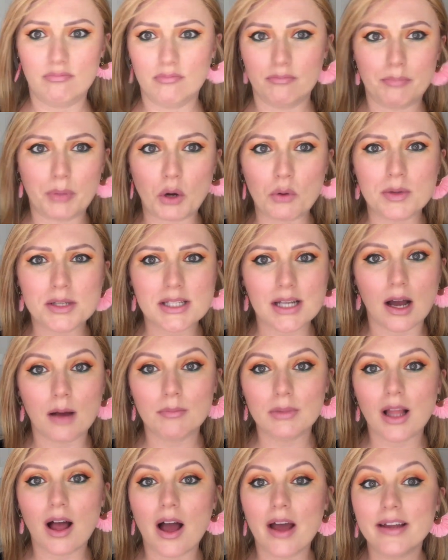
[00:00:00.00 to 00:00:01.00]
Belle
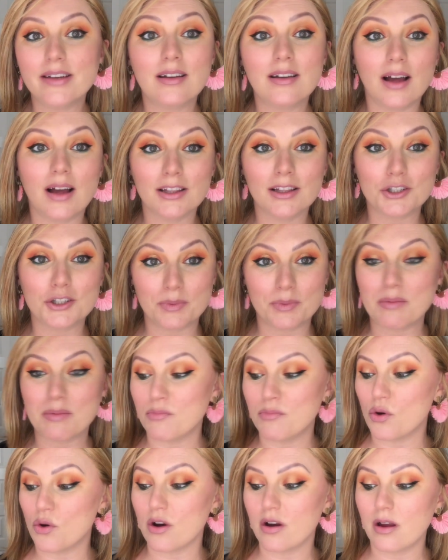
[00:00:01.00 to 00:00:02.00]
Madame line a little bit
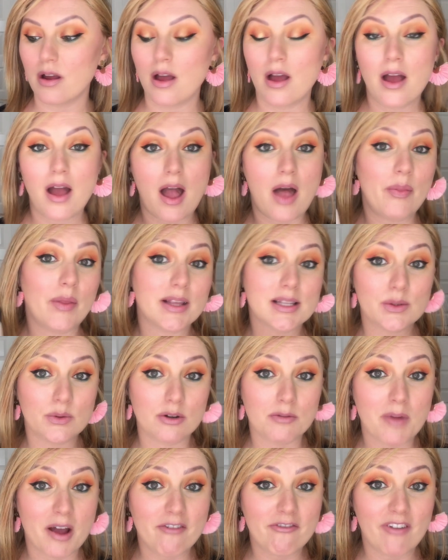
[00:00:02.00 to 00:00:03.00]
more, and that's one
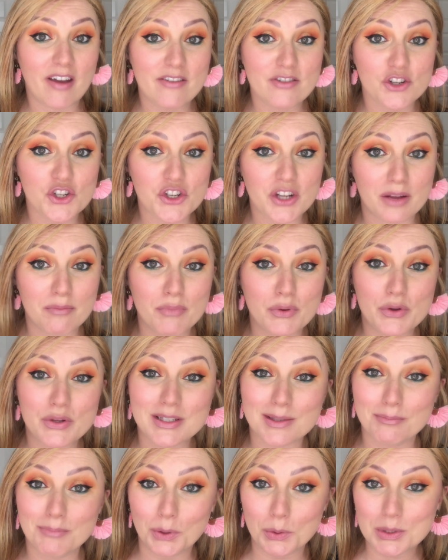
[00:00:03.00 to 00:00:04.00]
of my favorite
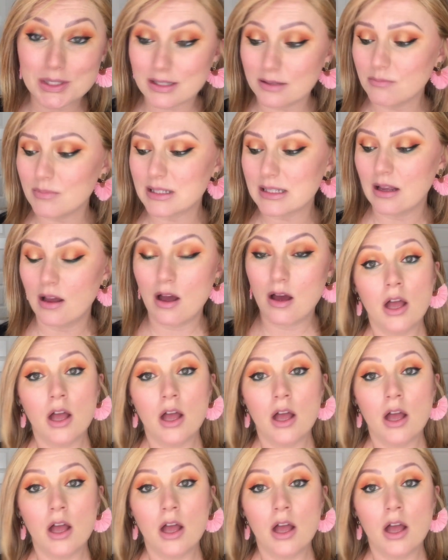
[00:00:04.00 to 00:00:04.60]
shampoos and balsams.